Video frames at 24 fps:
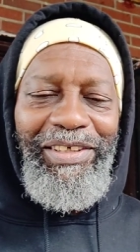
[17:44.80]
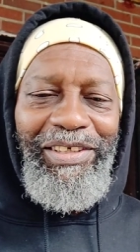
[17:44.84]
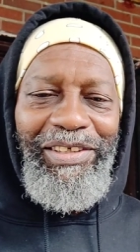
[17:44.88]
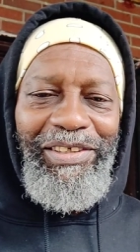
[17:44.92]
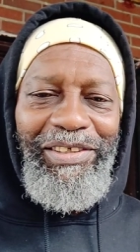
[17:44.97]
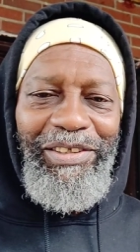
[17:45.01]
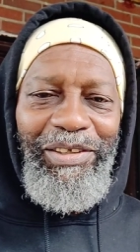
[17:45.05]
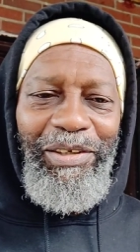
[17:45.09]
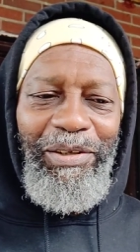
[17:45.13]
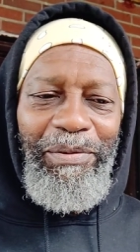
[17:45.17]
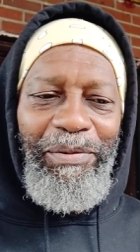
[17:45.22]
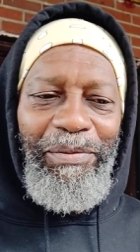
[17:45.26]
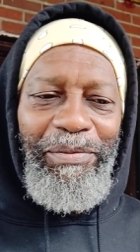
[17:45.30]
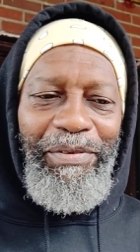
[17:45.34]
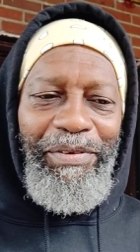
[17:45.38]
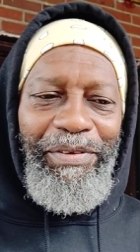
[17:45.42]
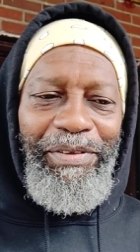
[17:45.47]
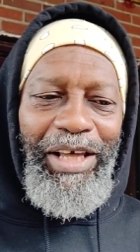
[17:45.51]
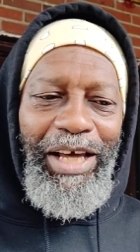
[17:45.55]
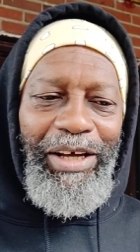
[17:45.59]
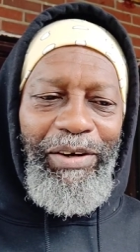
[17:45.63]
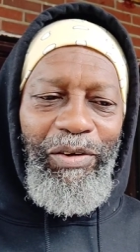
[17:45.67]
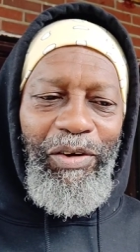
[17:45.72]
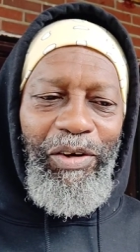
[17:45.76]
so
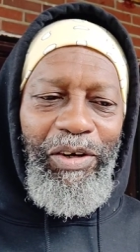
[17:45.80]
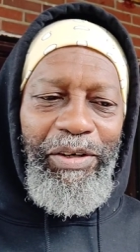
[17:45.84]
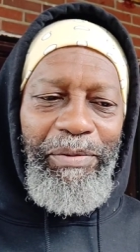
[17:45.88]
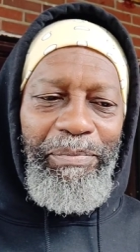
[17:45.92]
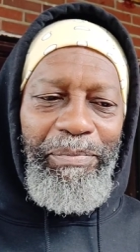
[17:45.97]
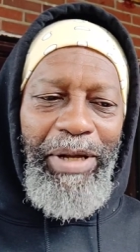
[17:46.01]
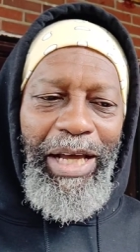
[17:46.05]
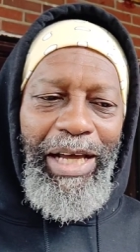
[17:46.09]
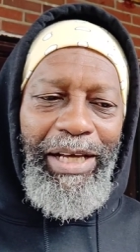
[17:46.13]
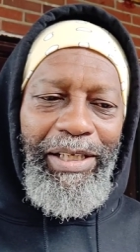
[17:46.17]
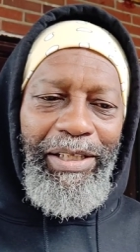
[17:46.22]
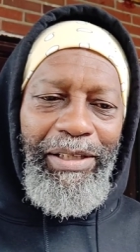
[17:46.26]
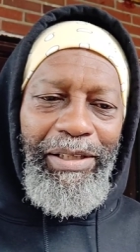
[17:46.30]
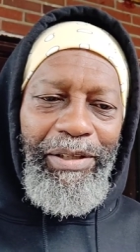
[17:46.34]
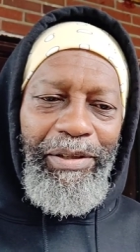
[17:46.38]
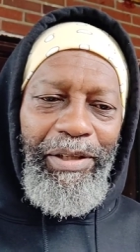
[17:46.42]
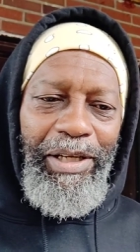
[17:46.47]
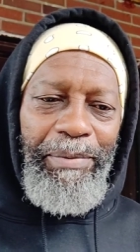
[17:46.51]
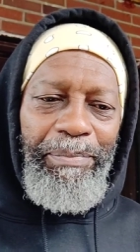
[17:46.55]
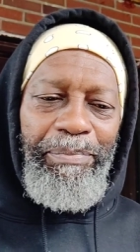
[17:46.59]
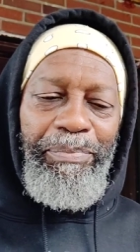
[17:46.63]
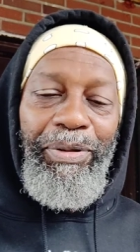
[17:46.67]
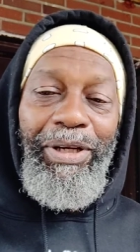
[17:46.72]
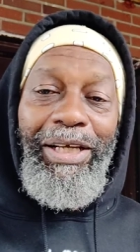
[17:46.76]
that automatically,
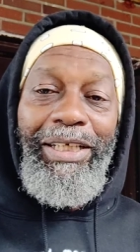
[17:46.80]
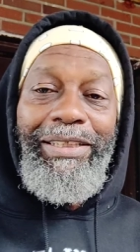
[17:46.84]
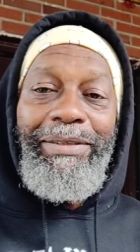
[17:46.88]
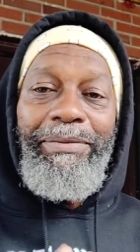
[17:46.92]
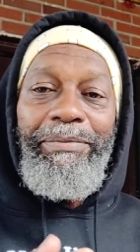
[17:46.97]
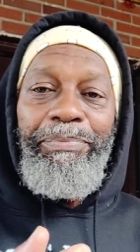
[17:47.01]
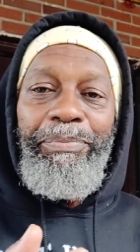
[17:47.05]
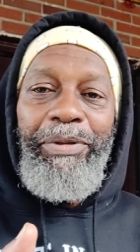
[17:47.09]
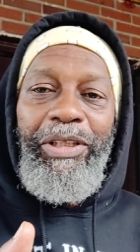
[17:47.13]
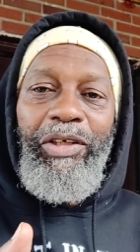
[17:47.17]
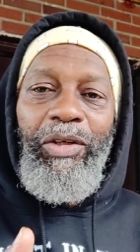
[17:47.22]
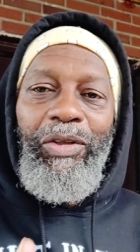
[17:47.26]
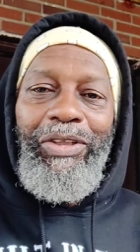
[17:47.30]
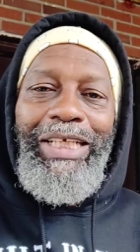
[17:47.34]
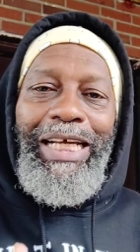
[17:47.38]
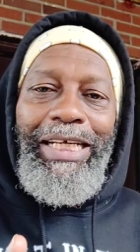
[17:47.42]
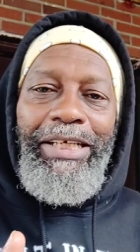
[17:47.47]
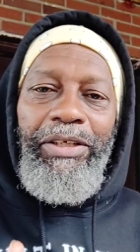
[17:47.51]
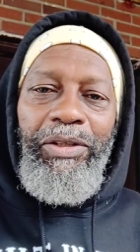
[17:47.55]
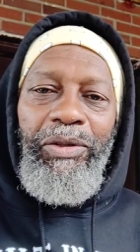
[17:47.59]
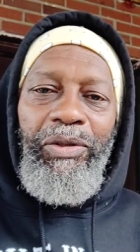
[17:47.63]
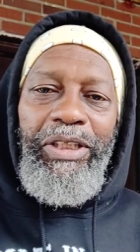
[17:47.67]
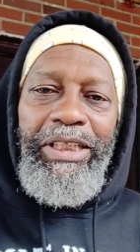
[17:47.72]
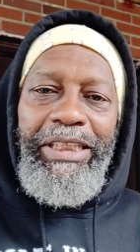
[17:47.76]
and plus because I
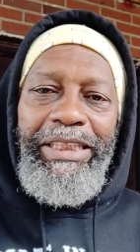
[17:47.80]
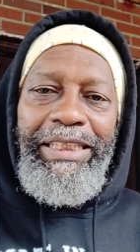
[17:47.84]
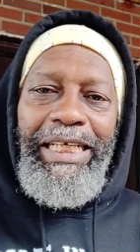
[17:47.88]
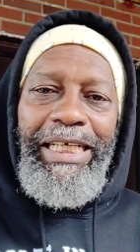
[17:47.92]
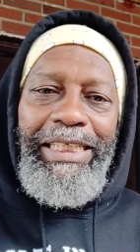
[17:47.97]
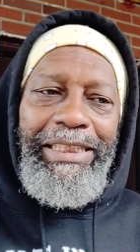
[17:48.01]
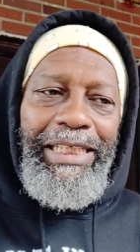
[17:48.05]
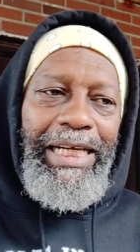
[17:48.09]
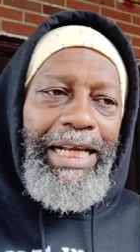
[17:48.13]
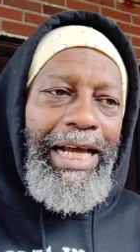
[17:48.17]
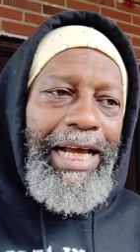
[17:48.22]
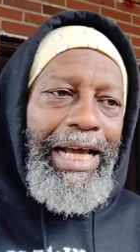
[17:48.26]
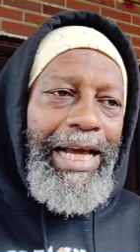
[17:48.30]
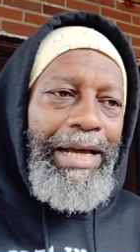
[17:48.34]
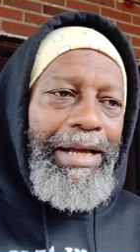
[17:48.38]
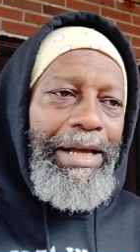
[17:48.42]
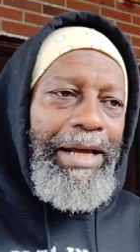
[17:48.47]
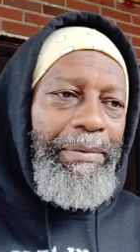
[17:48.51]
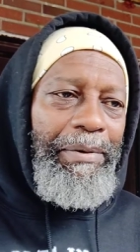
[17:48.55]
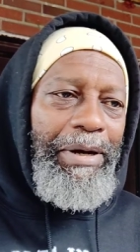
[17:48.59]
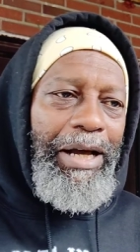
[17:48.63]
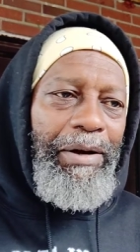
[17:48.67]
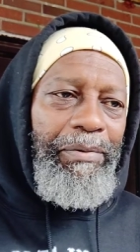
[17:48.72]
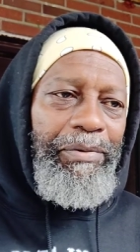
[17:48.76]
knew the station, I,
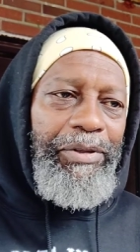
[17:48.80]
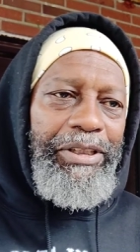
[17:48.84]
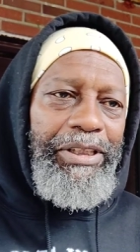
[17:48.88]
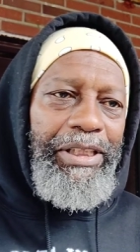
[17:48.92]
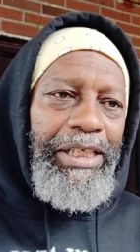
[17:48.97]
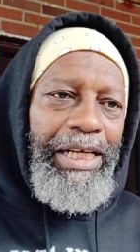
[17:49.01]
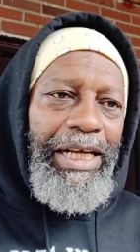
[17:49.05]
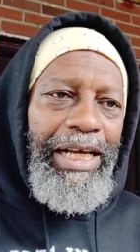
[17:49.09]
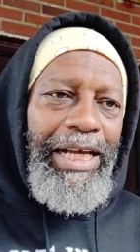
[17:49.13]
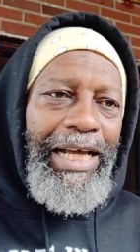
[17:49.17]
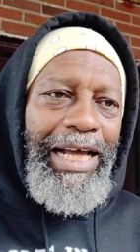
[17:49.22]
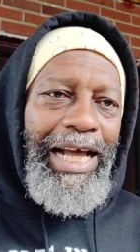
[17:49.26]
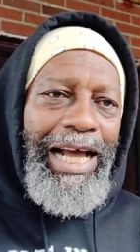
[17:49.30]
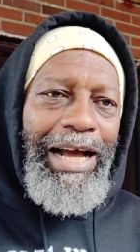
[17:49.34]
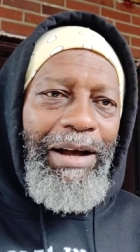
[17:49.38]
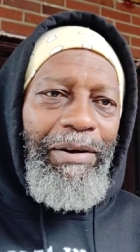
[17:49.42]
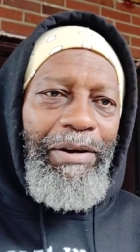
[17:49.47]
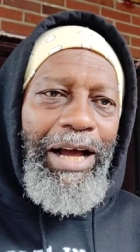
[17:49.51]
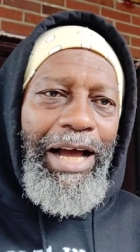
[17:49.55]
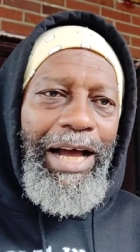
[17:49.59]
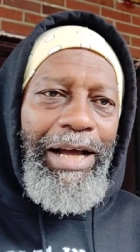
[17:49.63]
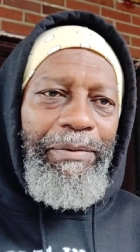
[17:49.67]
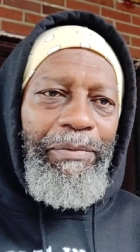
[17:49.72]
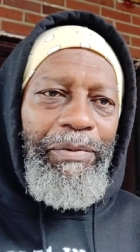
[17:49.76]
I, I was I,
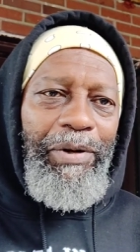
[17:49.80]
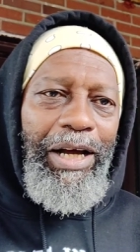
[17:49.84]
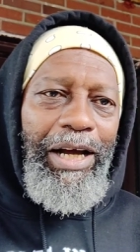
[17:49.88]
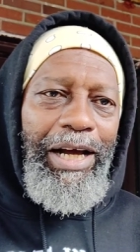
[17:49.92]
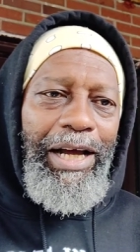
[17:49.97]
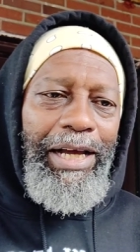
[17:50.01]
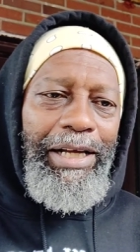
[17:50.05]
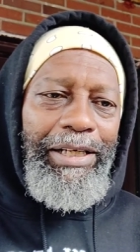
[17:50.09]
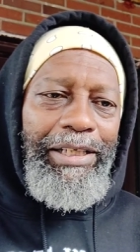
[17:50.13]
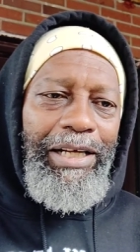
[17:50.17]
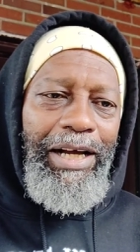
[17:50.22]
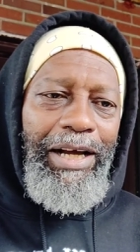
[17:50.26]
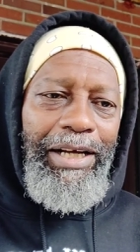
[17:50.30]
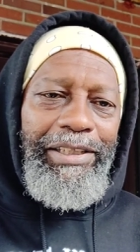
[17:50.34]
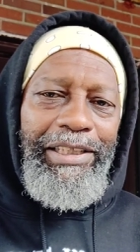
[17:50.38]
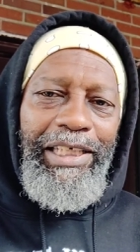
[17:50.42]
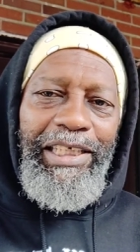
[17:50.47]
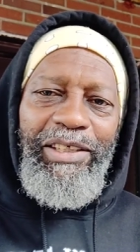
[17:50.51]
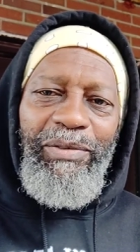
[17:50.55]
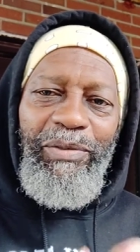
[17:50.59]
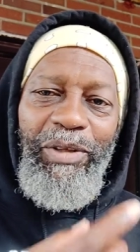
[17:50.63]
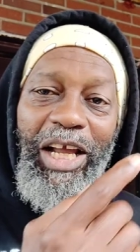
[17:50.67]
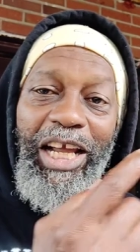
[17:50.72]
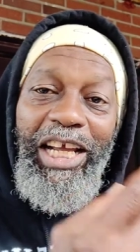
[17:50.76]
I, I, had
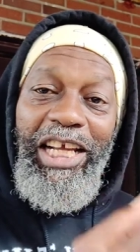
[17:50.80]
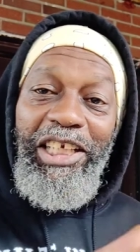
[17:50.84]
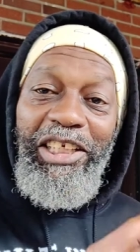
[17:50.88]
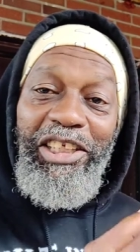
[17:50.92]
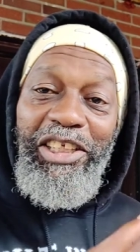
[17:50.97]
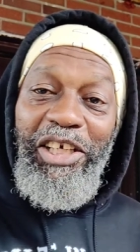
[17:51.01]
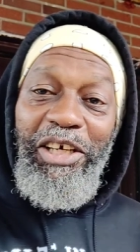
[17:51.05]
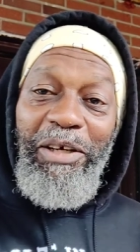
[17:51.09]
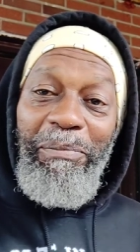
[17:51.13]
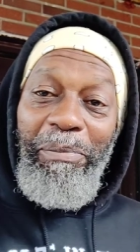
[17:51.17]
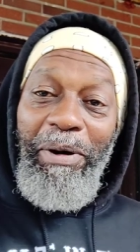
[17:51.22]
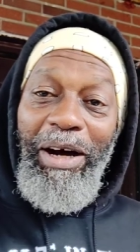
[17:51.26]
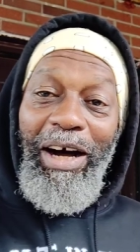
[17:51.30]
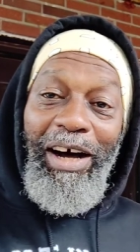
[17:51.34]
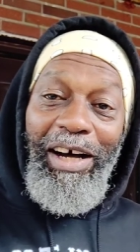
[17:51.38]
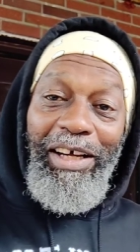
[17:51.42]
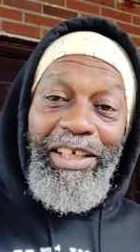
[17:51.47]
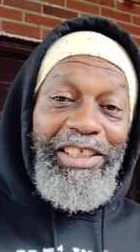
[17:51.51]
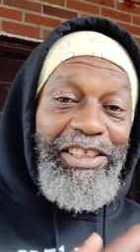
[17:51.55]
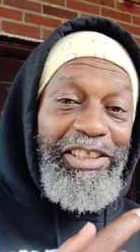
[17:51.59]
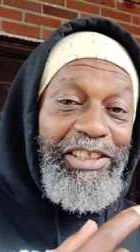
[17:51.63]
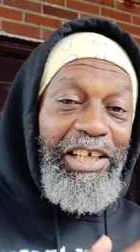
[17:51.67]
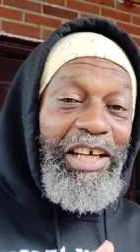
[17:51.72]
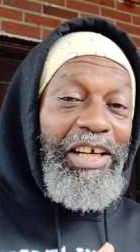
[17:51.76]
contacts with each
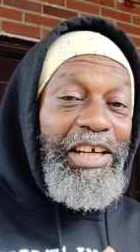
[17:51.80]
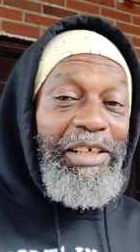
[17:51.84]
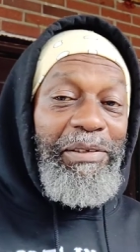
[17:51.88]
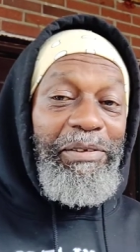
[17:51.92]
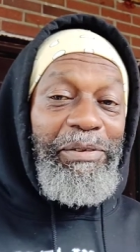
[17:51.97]
cabals.